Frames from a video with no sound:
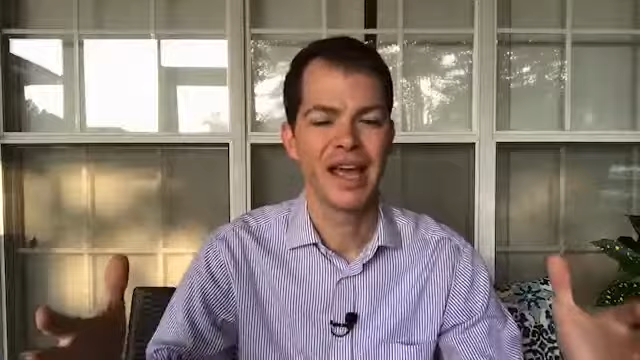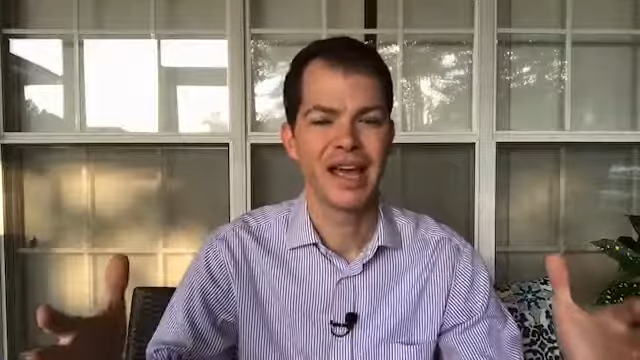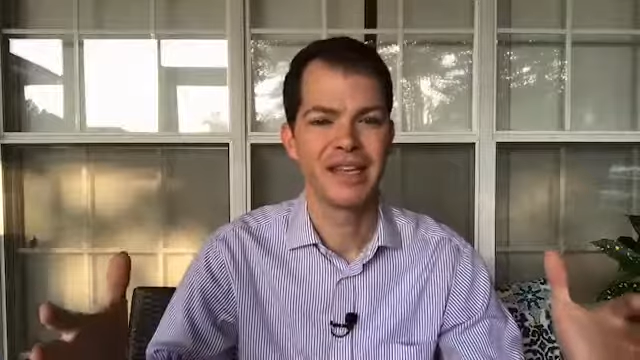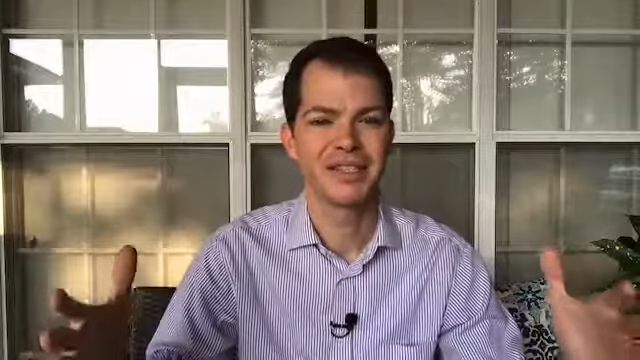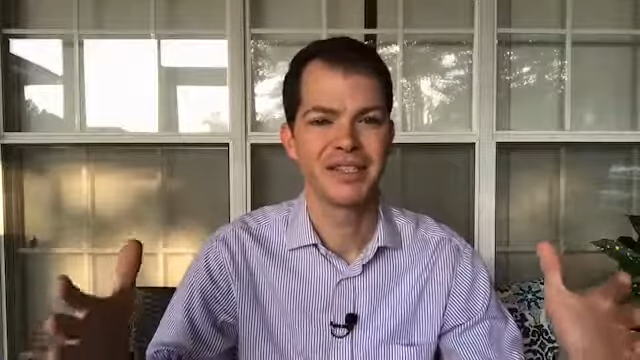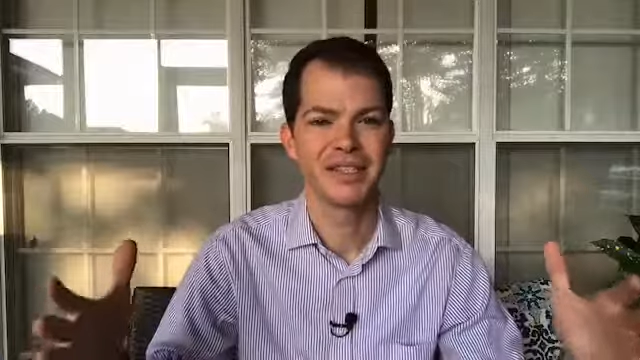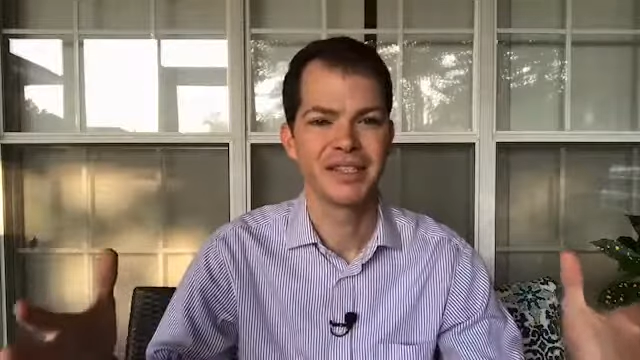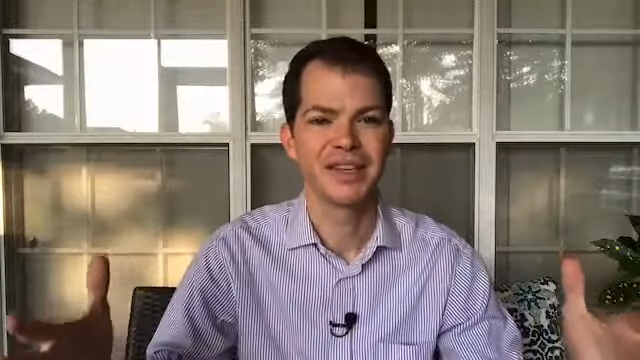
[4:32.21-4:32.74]
a
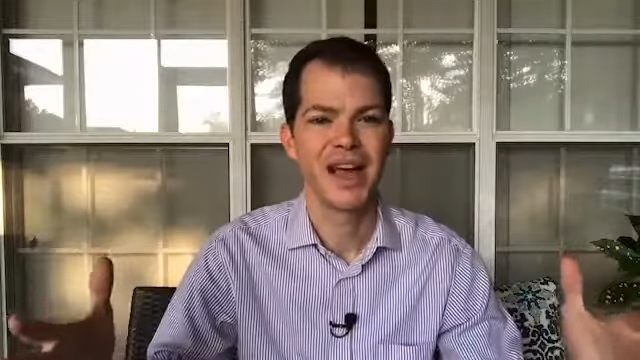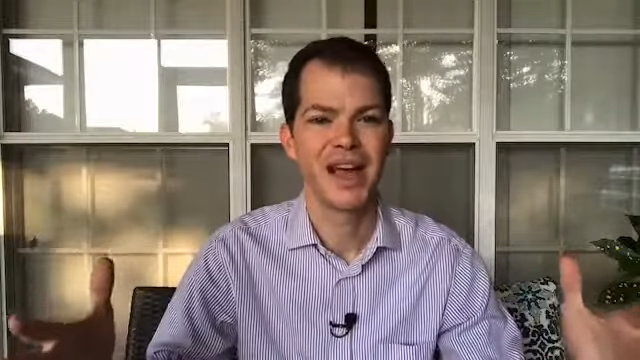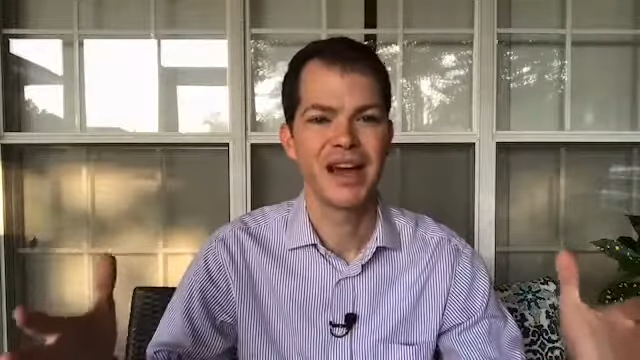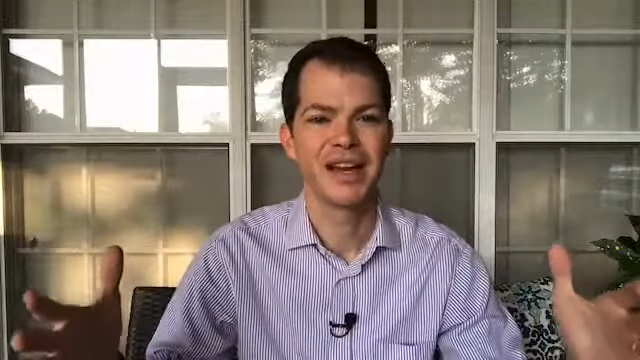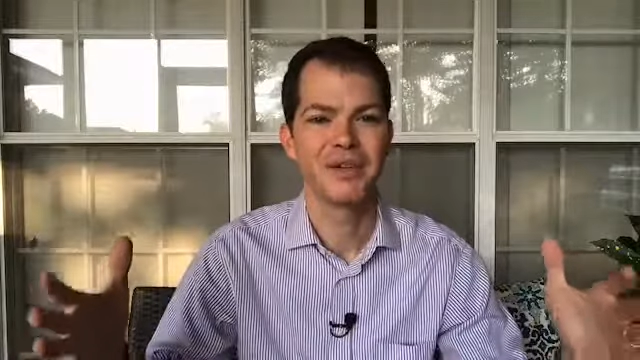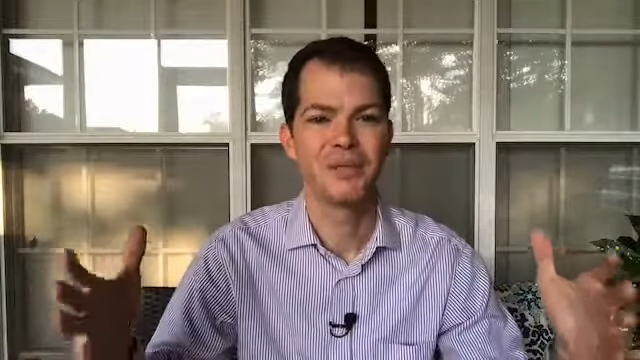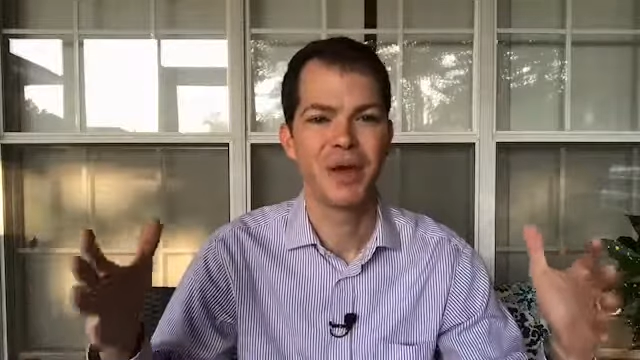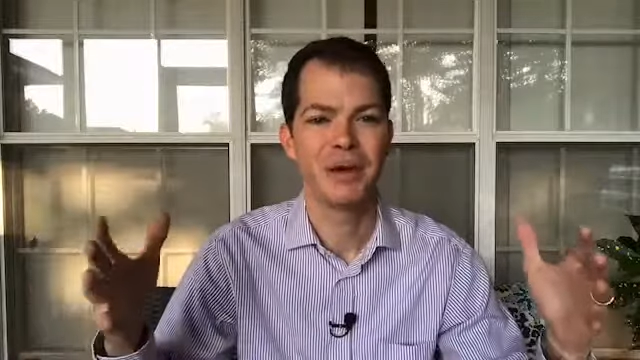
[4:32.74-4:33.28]

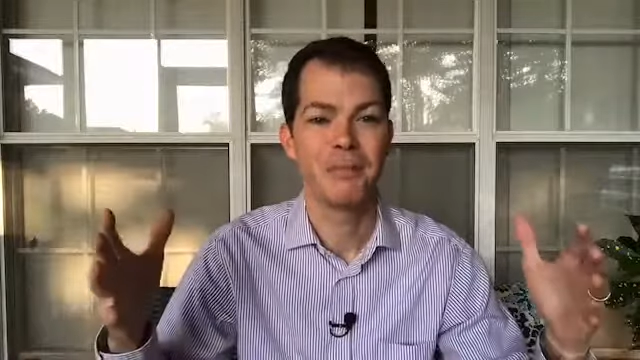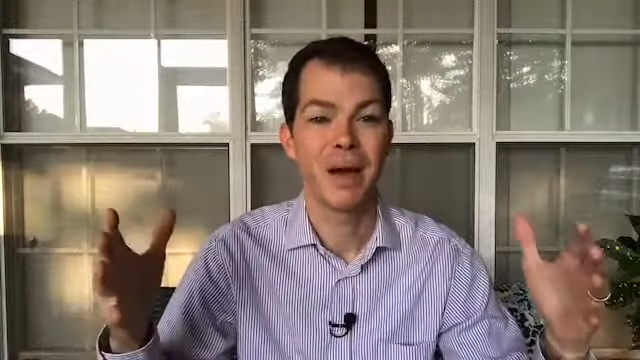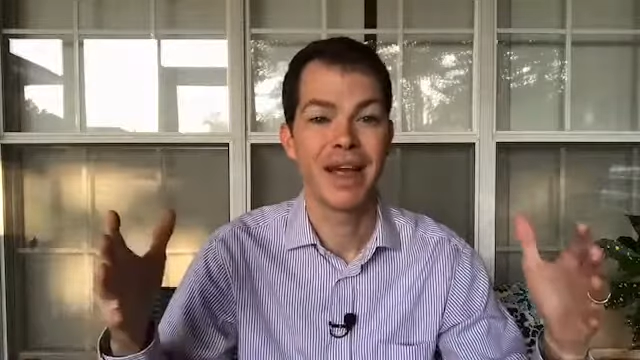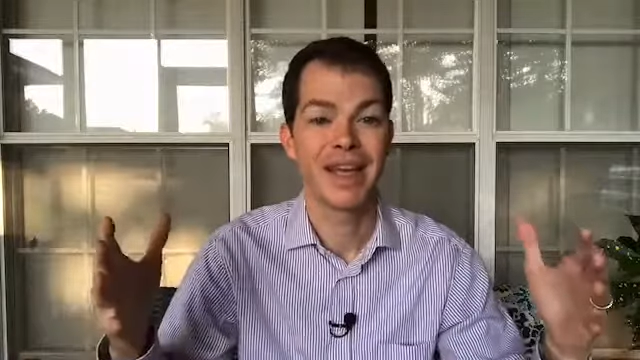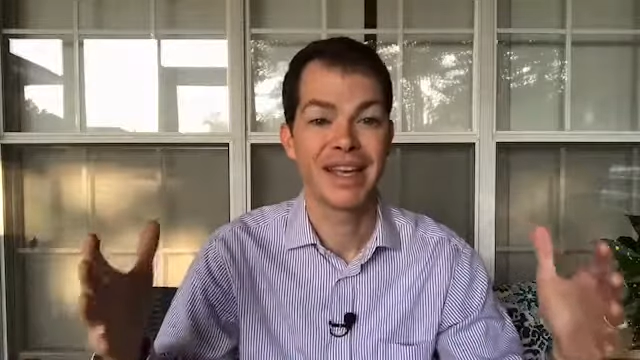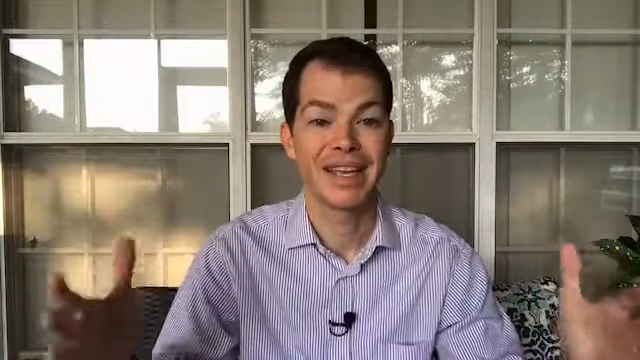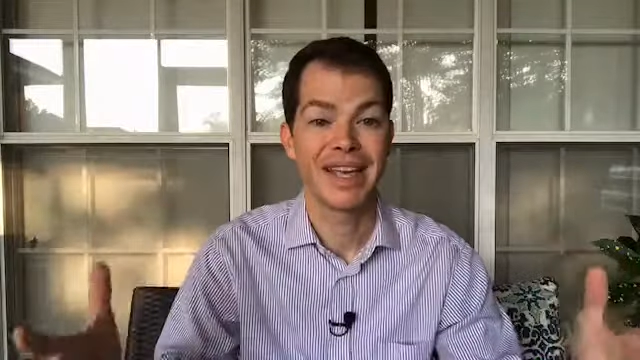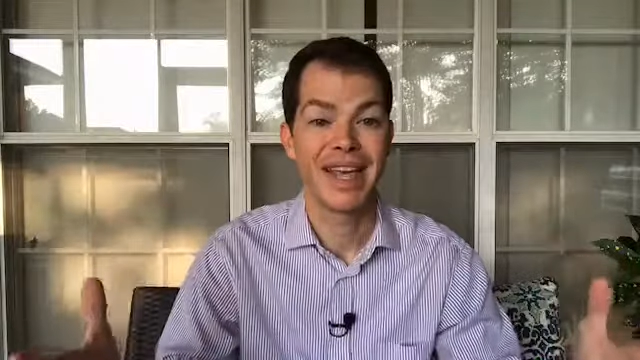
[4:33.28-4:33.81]
society run by
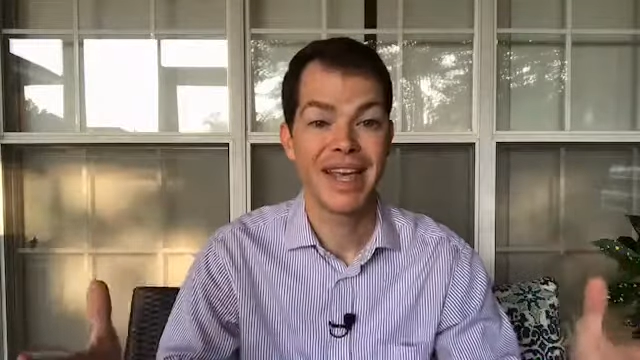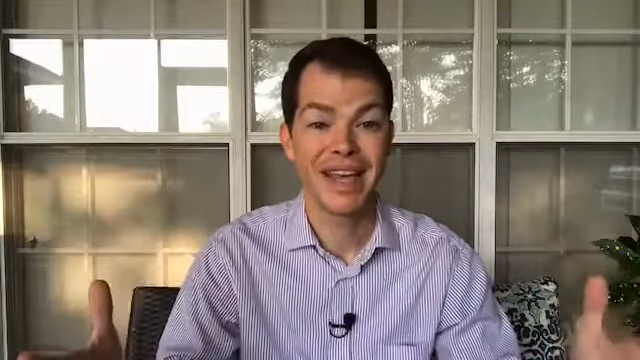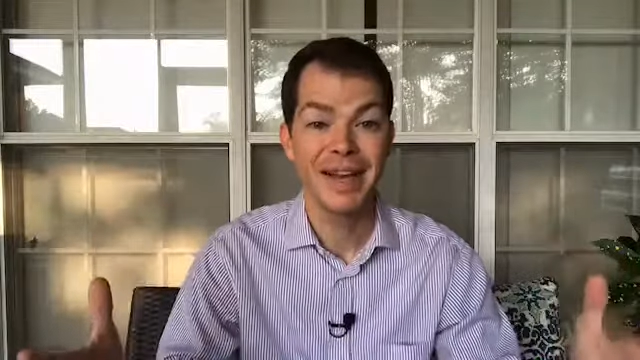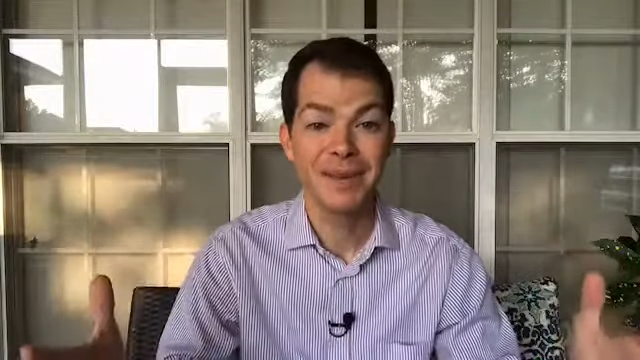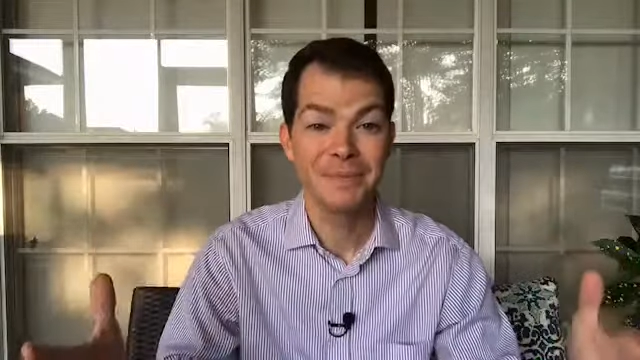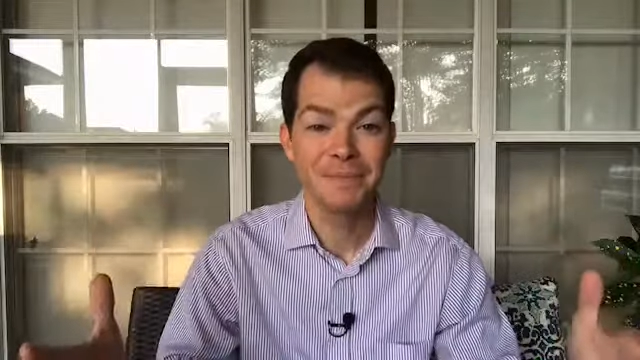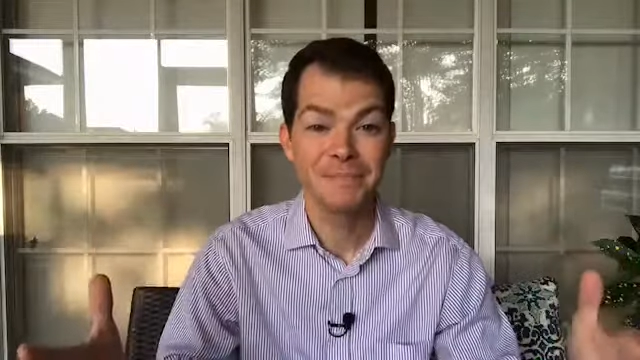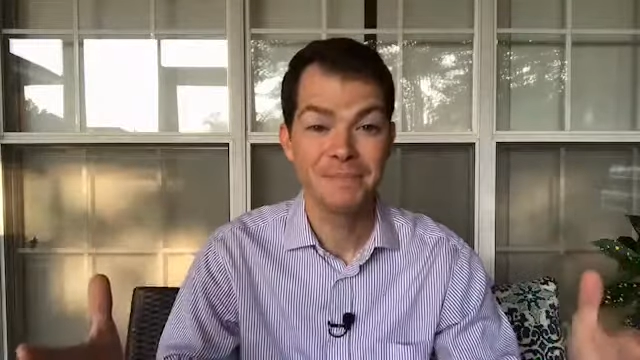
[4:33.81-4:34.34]
a king?